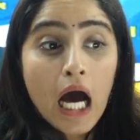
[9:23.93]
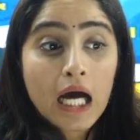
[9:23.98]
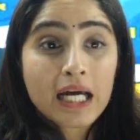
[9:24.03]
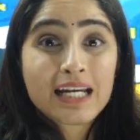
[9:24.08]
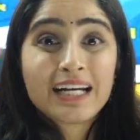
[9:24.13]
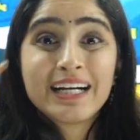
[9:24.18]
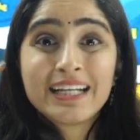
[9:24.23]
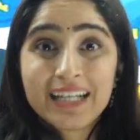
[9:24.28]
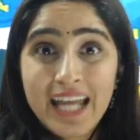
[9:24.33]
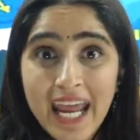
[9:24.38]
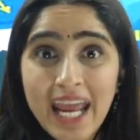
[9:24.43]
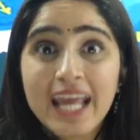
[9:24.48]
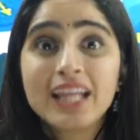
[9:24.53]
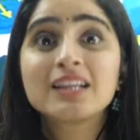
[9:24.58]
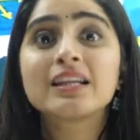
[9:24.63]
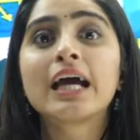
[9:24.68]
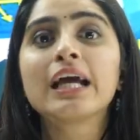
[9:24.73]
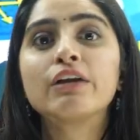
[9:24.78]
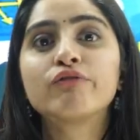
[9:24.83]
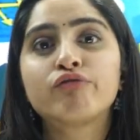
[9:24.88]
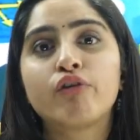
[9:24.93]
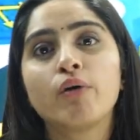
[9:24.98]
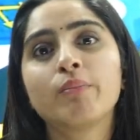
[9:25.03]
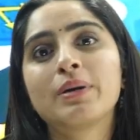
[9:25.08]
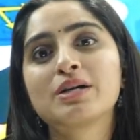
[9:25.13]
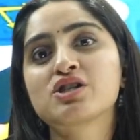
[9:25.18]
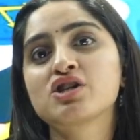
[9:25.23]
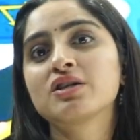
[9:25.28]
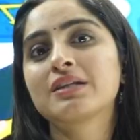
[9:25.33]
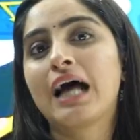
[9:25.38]
retain the
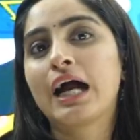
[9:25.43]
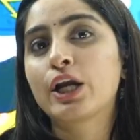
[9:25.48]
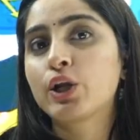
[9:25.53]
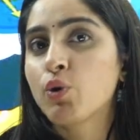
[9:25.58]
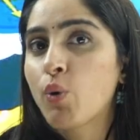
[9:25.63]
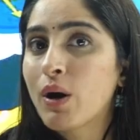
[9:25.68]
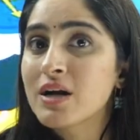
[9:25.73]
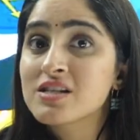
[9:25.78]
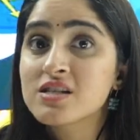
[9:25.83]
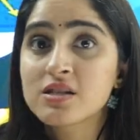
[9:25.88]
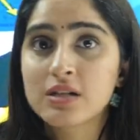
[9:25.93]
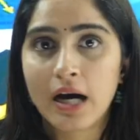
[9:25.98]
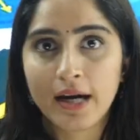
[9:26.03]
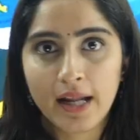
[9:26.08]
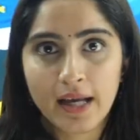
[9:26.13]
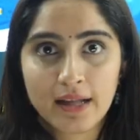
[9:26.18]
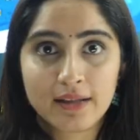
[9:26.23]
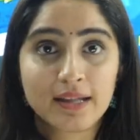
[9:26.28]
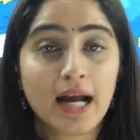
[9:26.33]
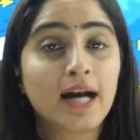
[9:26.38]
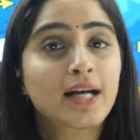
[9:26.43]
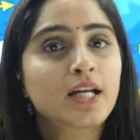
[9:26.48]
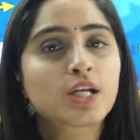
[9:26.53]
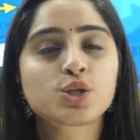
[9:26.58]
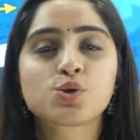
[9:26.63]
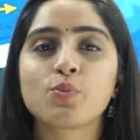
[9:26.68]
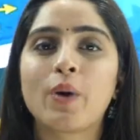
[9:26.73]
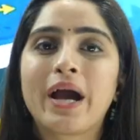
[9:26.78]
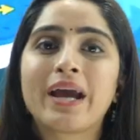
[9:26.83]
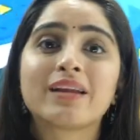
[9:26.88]
information that you are studying. That
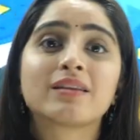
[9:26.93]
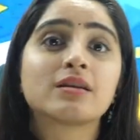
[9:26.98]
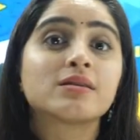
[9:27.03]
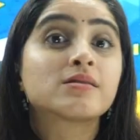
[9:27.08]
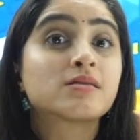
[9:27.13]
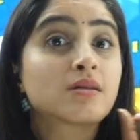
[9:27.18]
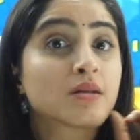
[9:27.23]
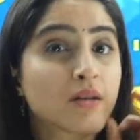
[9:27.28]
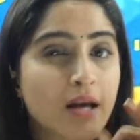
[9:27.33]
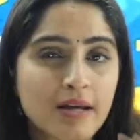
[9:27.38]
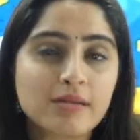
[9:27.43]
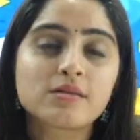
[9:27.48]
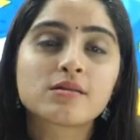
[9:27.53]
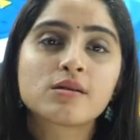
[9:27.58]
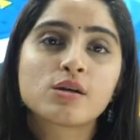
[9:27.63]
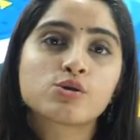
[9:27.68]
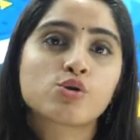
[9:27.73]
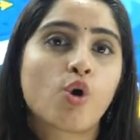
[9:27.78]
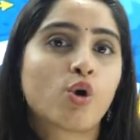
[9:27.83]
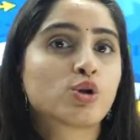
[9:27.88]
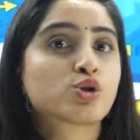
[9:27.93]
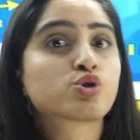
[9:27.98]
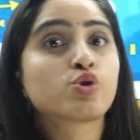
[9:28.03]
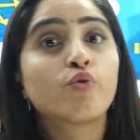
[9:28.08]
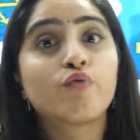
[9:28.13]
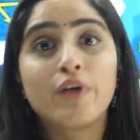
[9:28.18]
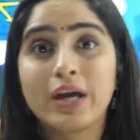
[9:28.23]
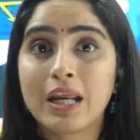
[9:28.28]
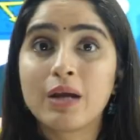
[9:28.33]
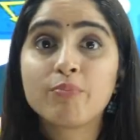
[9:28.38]
is why this rest is also
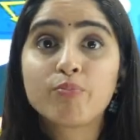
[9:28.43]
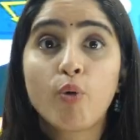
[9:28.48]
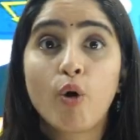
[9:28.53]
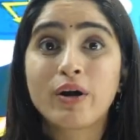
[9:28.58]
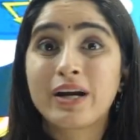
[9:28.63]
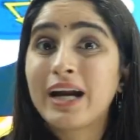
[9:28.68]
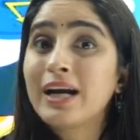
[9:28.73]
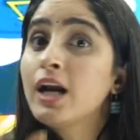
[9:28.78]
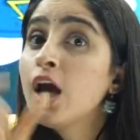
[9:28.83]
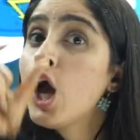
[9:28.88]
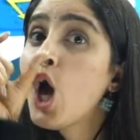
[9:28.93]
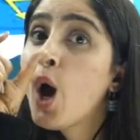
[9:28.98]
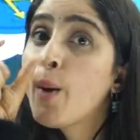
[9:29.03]
very important.